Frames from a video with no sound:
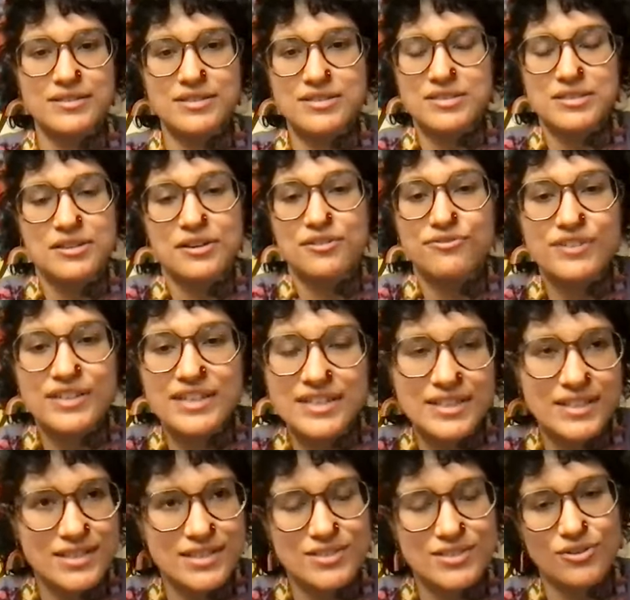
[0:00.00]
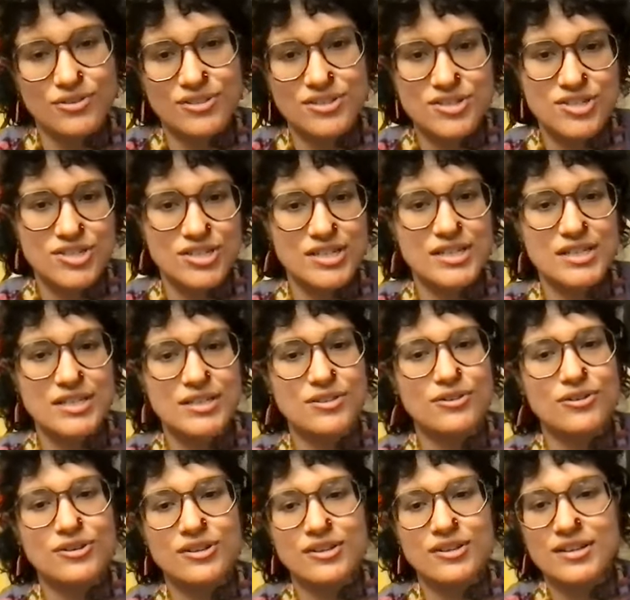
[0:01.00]
just graffitis on the street,
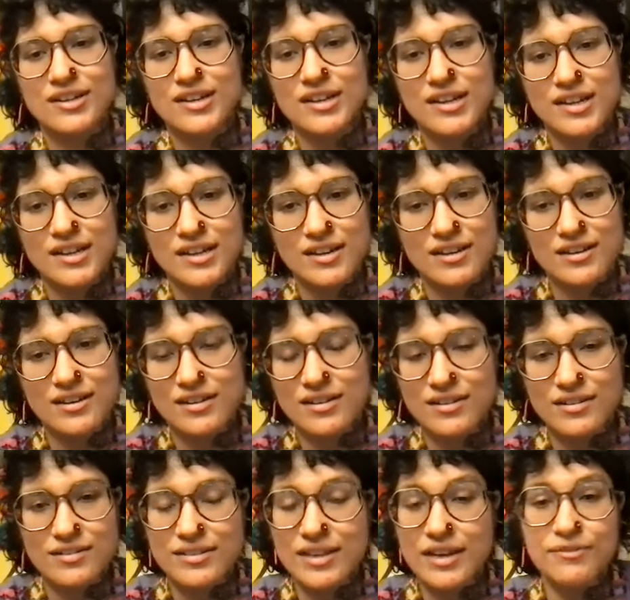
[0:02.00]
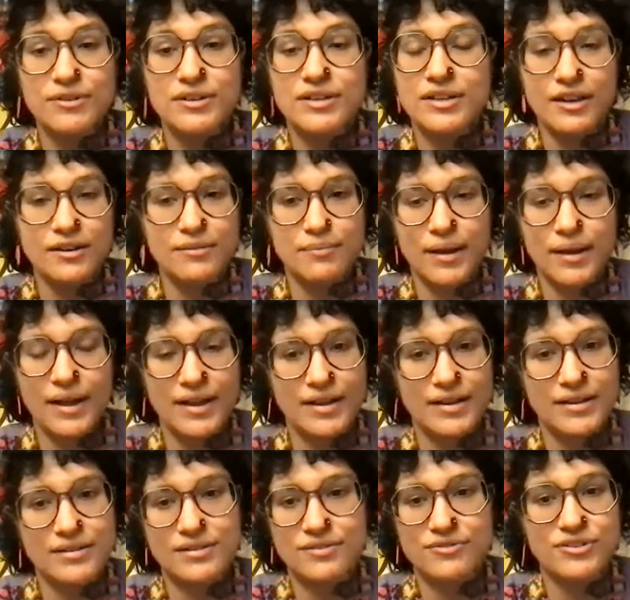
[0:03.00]
or that were done
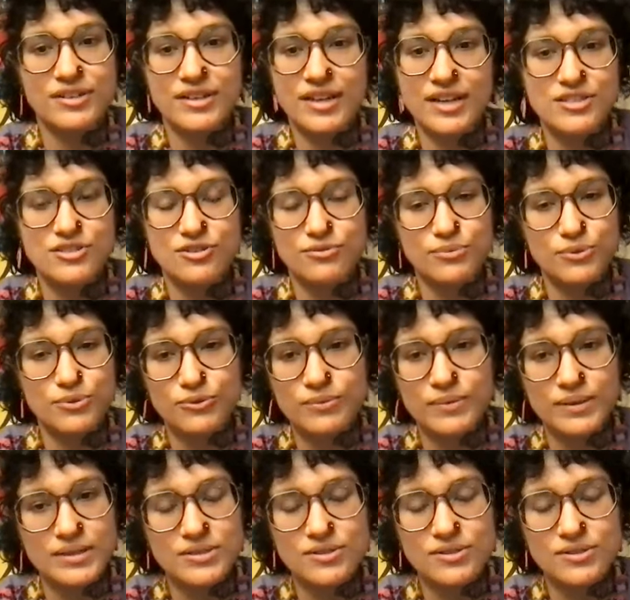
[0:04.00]
by different kinds of movements.